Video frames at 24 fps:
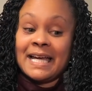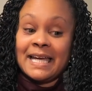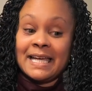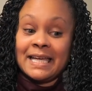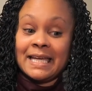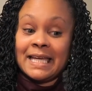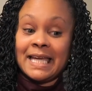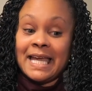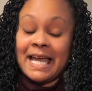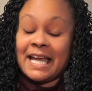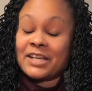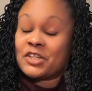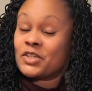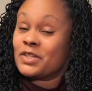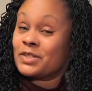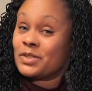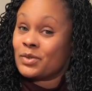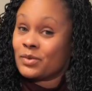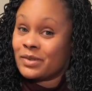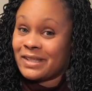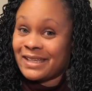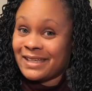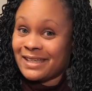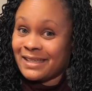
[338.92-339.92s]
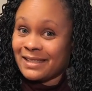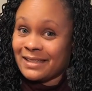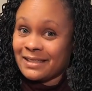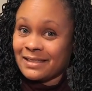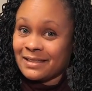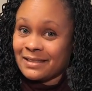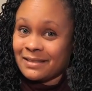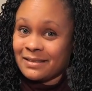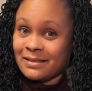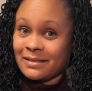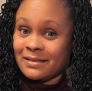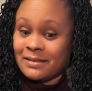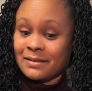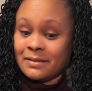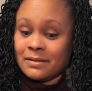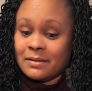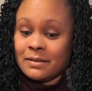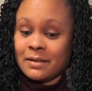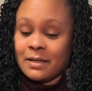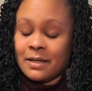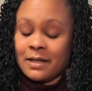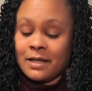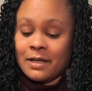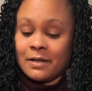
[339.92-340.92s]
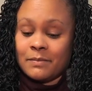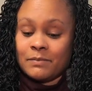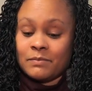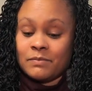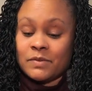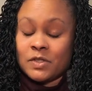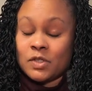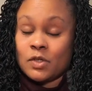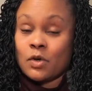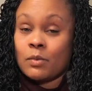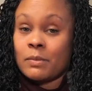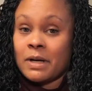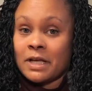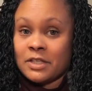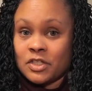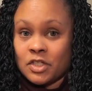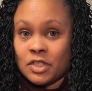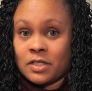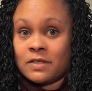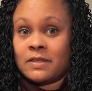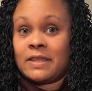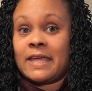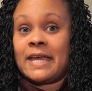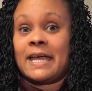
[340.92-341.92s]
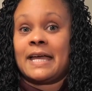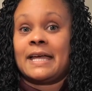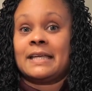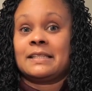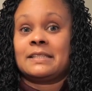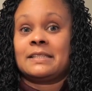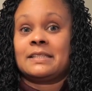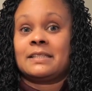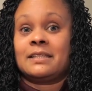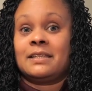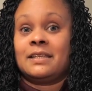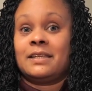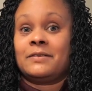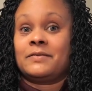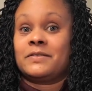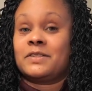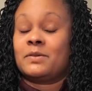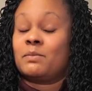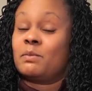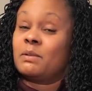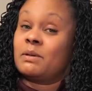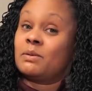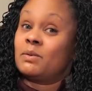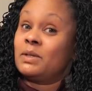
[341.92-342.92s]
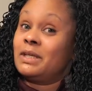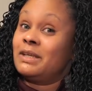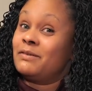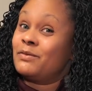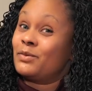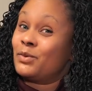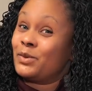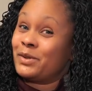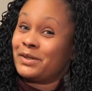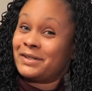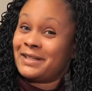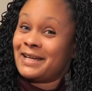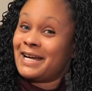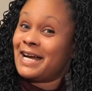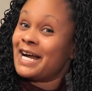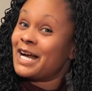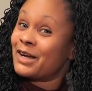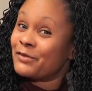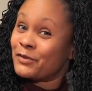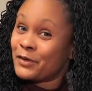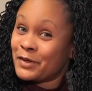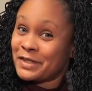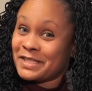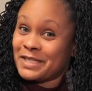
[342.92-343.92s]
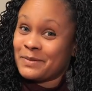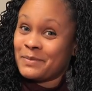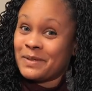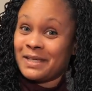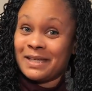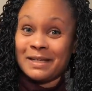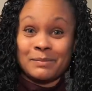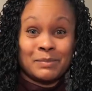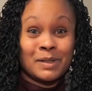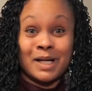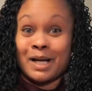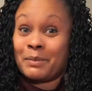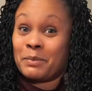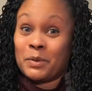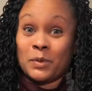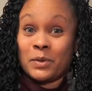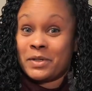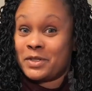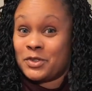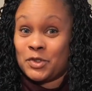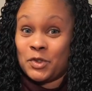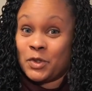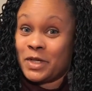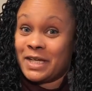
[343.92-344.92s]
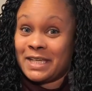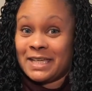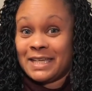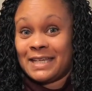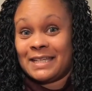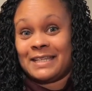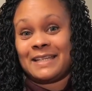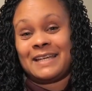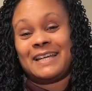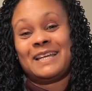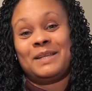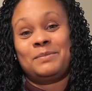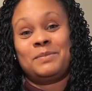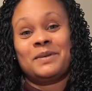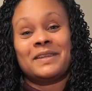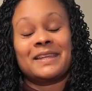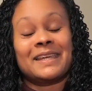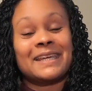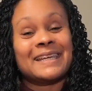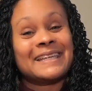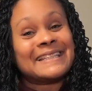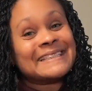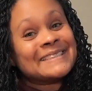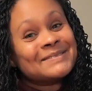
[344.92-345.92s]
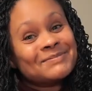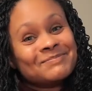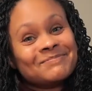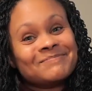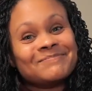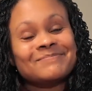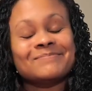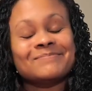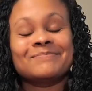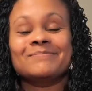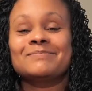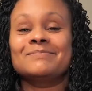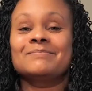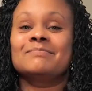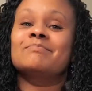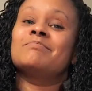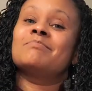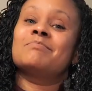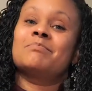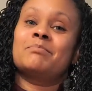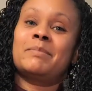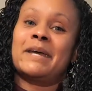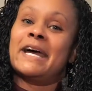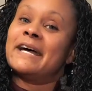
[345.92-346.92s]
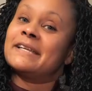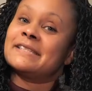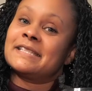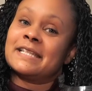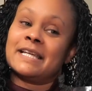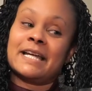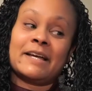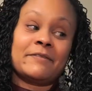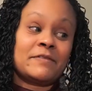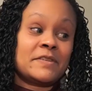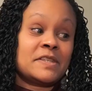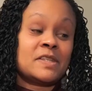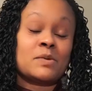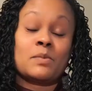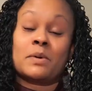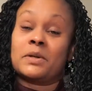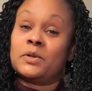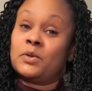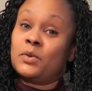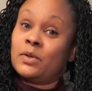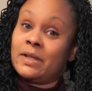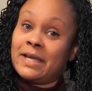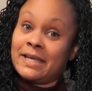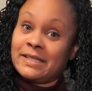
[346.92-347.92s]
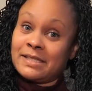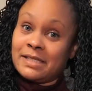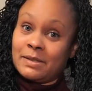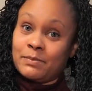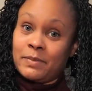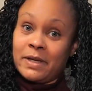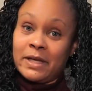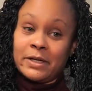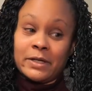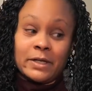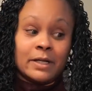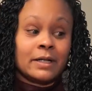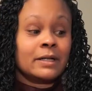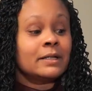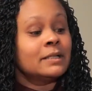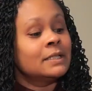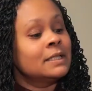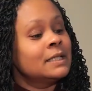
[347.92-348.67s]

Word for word: I actually don't like it um, so much that if someone even were to offer it to me, I probably wouldn't drink it. I'd be like, Hmm, pass it off to someone who likes it better.